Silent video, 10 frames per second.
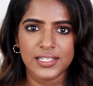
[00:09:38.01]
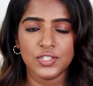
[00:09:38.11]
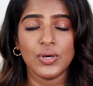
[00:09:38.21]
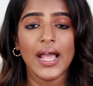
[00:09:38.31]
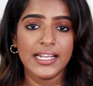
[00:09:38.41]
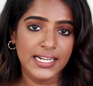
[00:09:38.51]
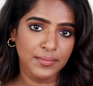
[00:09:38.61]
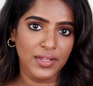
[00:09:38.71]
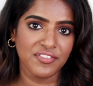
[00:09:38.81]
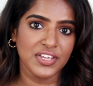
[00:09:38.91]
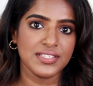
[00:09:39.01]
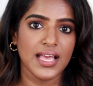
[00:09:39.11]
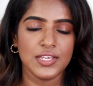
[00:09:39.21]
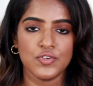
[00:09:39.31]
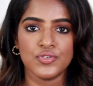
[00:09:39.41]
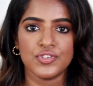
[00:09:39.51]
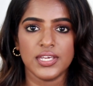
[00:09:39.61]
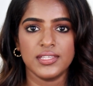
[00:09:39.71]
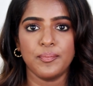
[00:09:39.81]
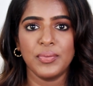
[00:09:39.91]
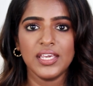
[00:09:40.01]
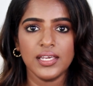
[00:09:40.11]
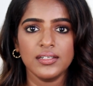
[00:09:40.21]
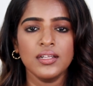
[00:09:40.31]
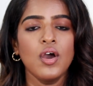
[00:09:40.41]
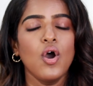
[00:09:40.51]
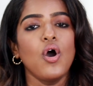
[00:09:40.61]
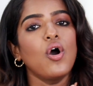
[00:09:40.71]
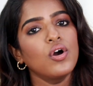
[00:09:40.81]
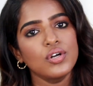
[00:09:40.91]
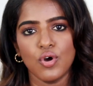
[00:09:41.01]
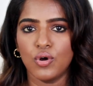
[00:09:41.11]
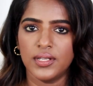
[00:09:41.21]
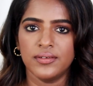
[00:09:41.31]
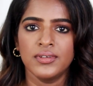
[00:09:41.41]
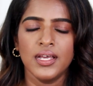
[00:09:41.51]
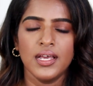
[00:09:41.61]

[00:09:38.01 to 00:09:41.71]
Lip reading: and to highlight my face I use either Pecan or Olive.